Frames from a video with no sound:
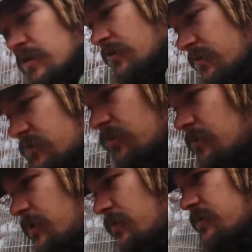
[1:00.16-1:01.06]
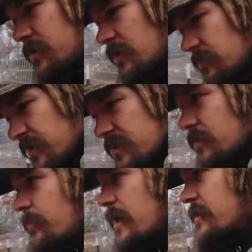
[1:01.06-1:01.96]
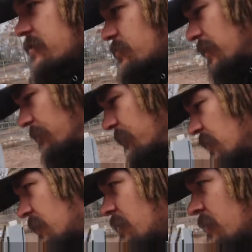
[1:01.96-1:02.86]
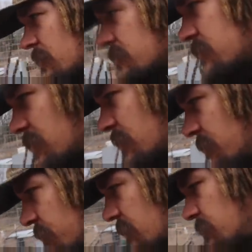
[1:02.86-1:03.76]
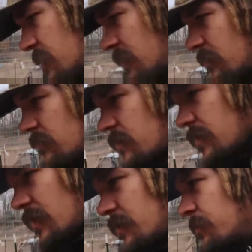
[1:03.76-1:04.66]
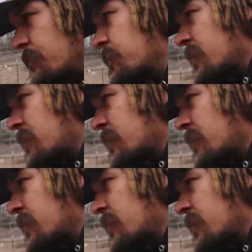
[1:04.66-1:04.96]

you know, controlling what goes in our physical body as well. So I'm in here right now.